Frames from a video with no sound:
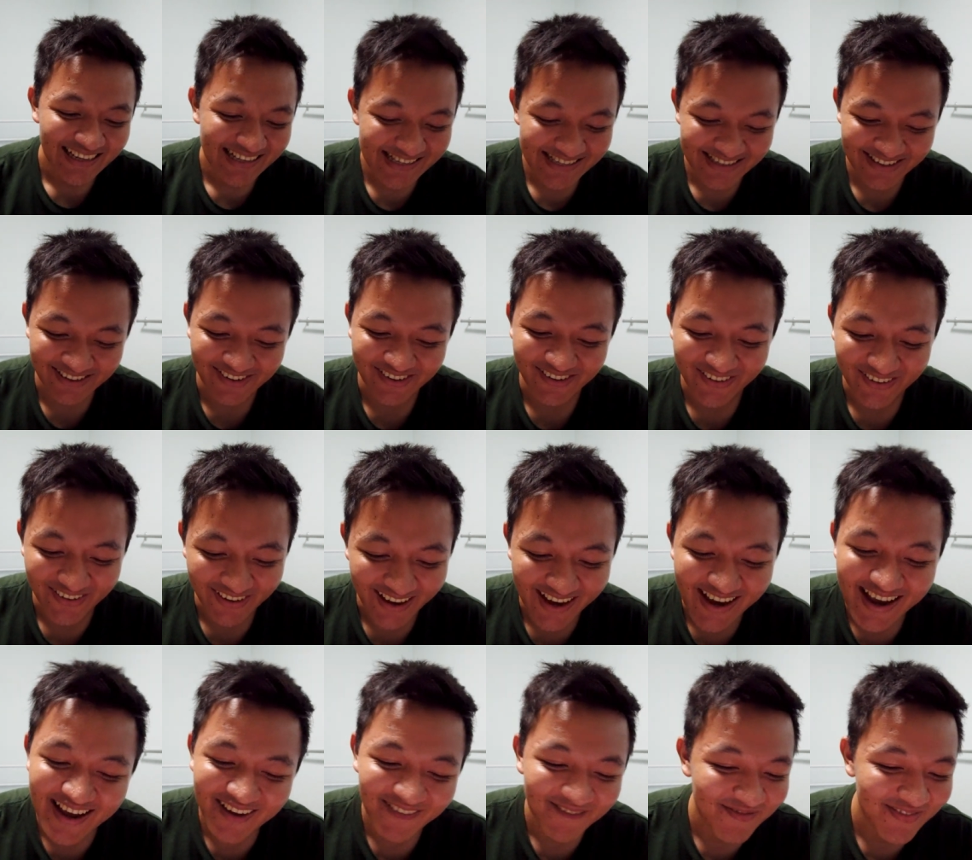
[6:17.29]
So
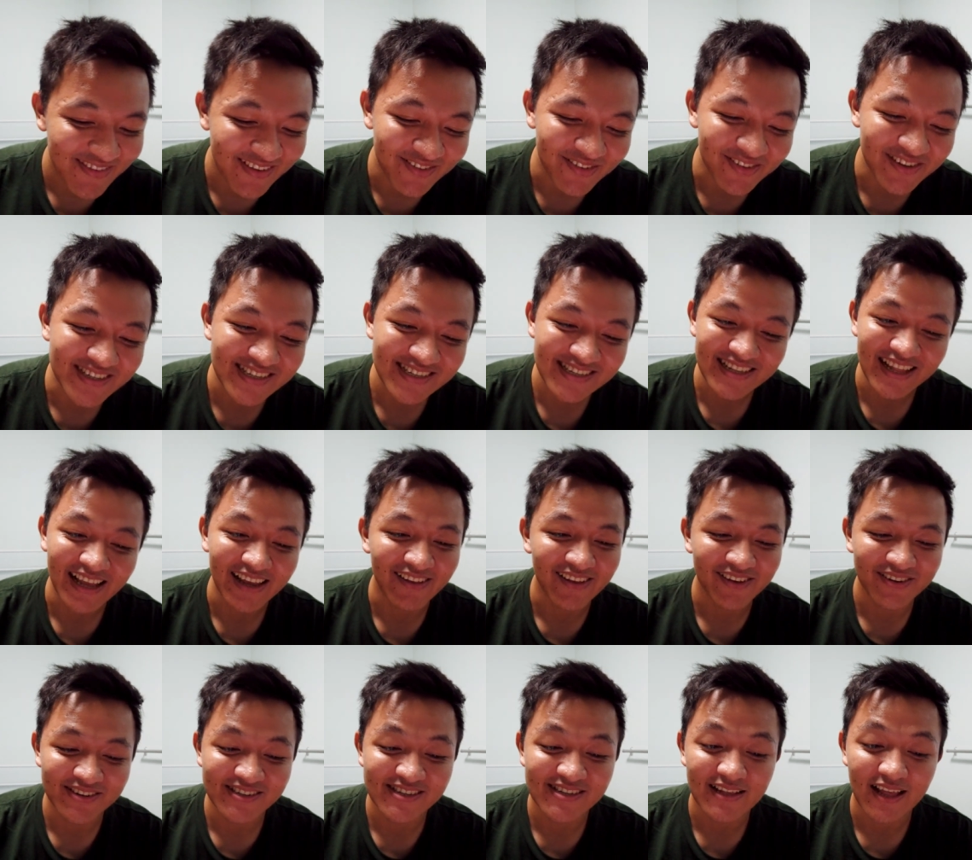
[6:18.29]
yeah, they were just like,
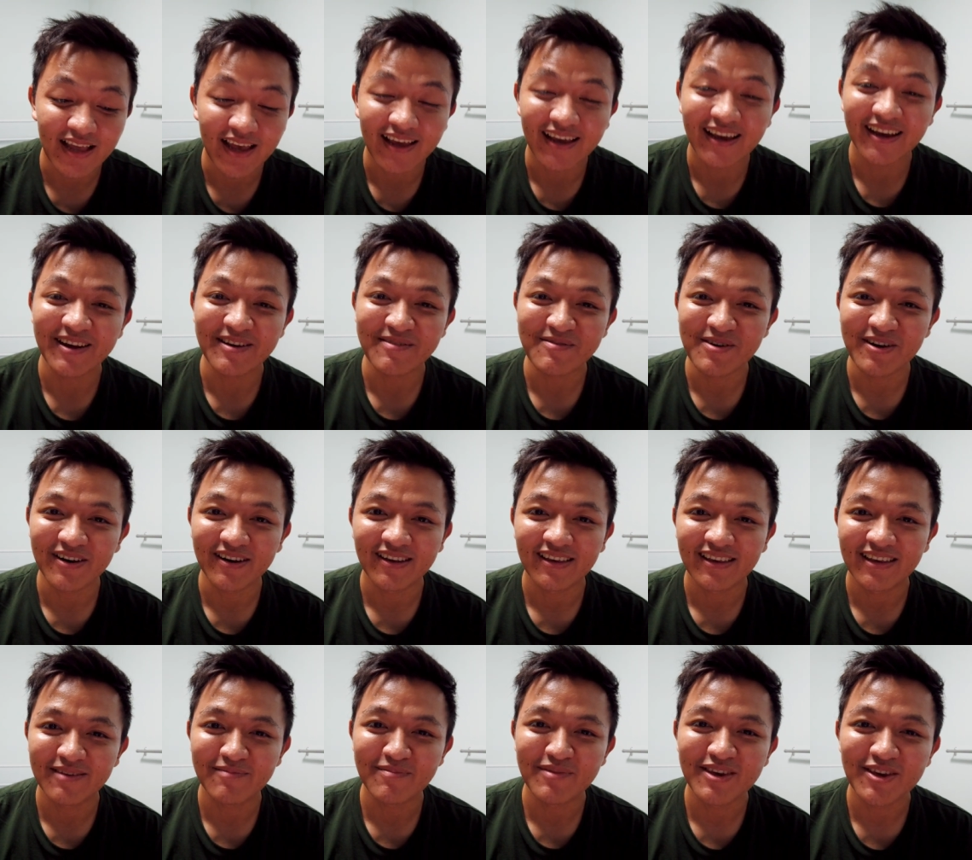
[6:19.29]
come on,
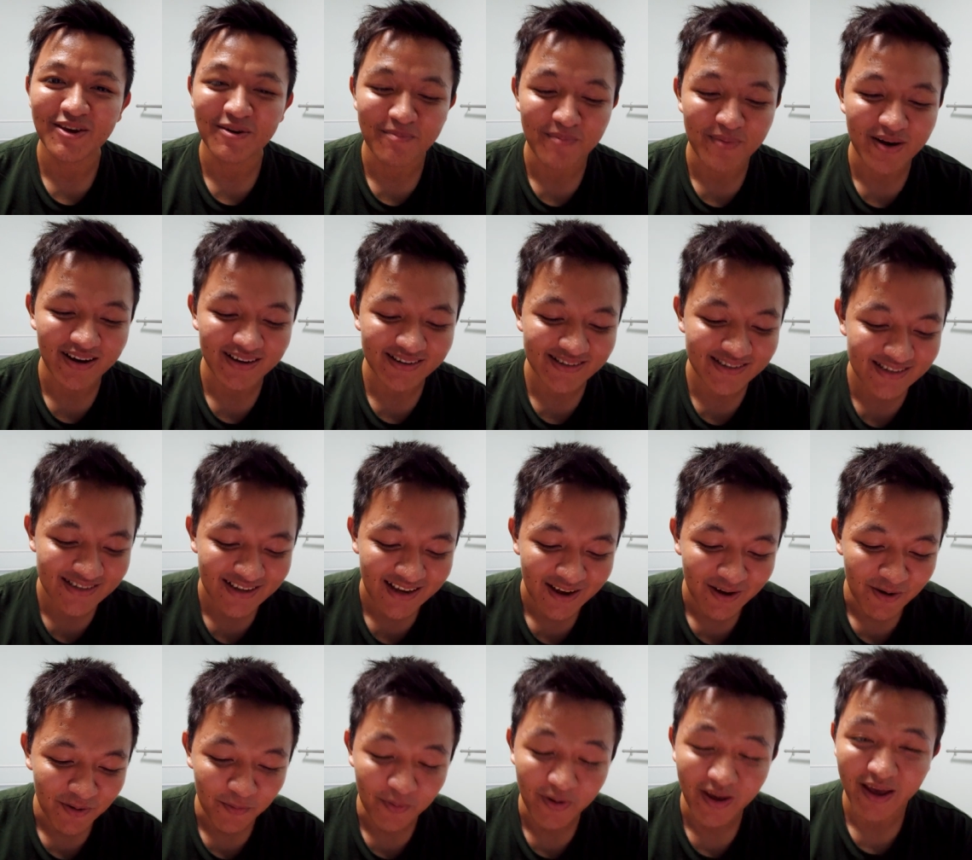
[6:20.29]
give me your marks.
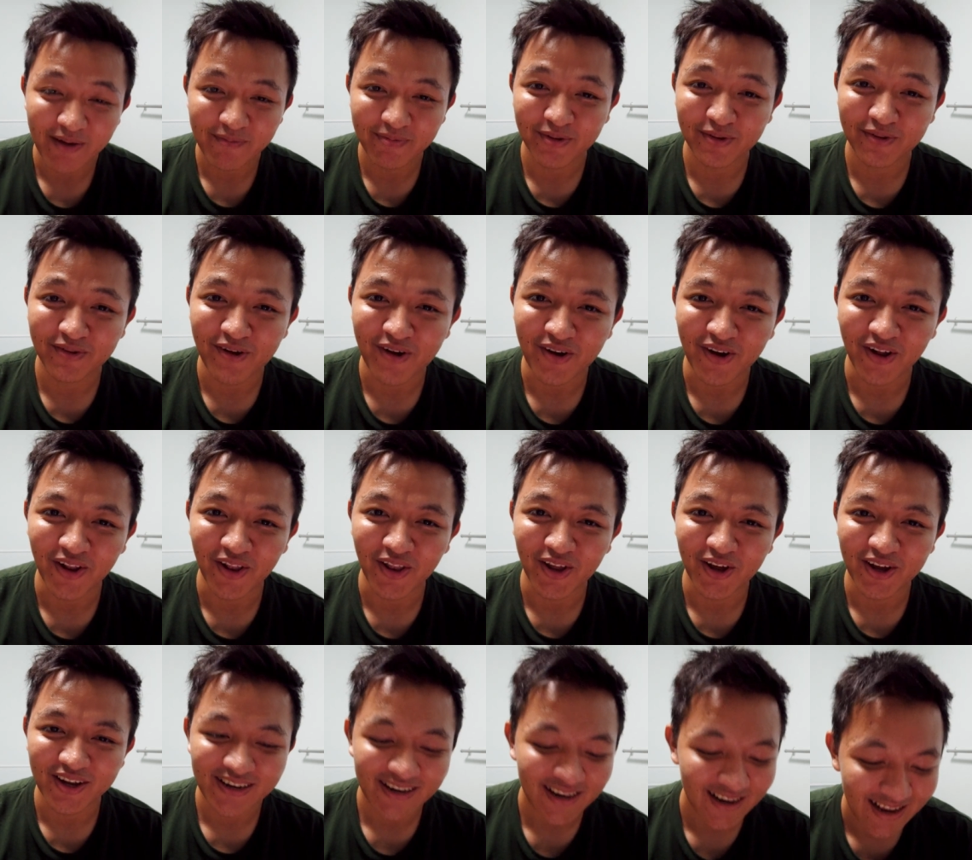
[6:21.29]
We have to talk a
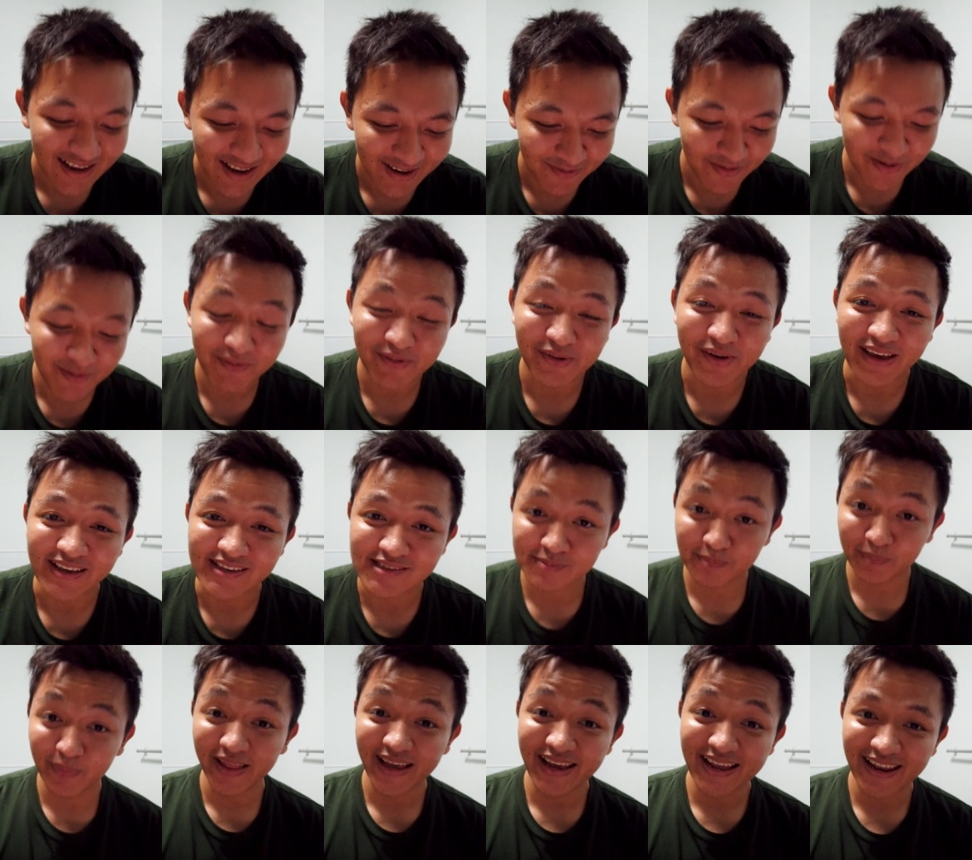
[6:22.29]
lot. We have to
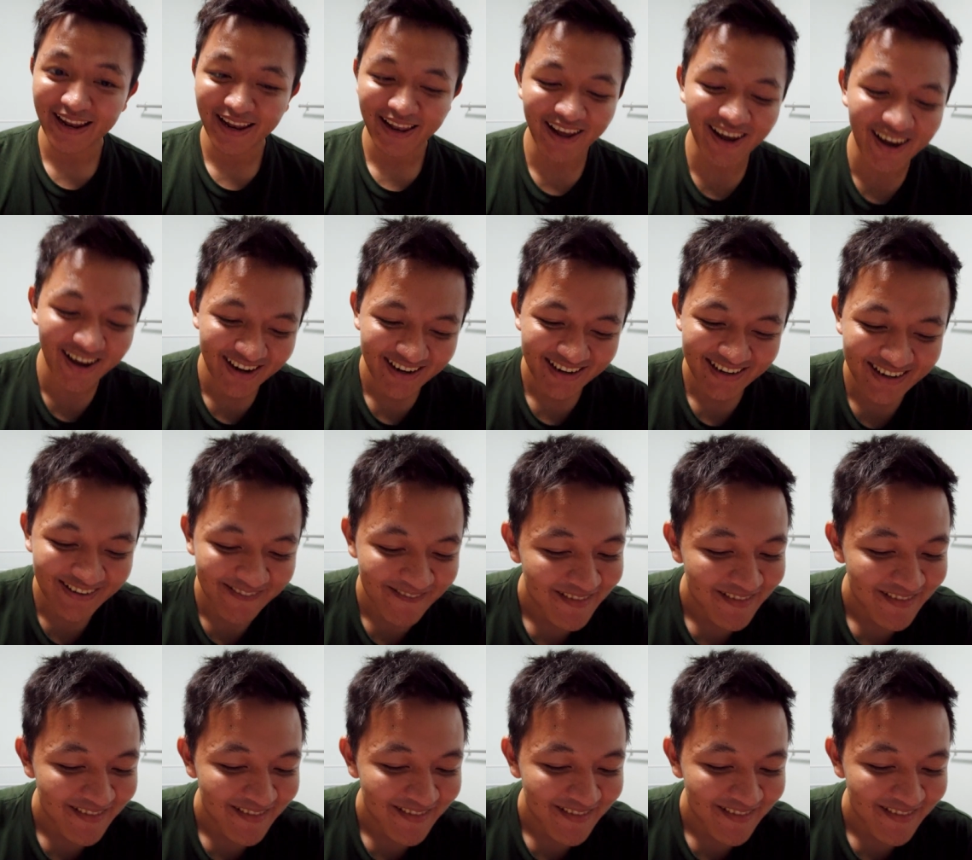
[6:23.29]
explain a lot.